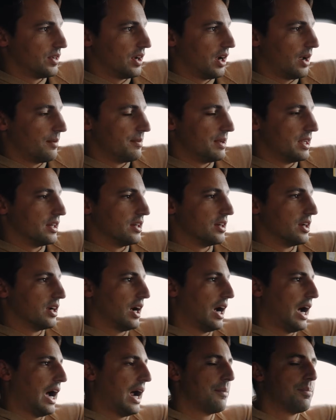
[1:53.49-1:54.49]
I mean,
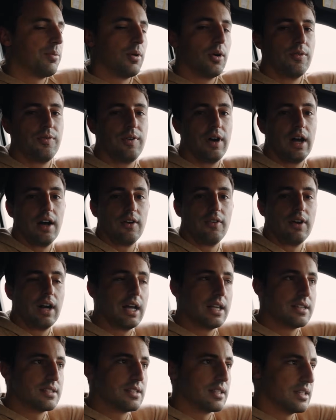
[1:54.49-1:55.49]
high profile
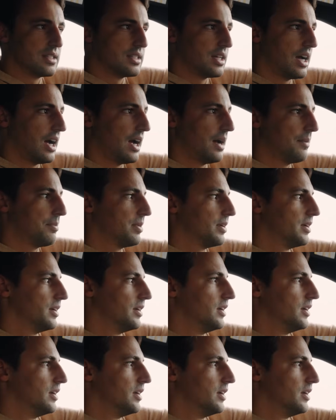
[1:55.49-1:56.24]
rise to the top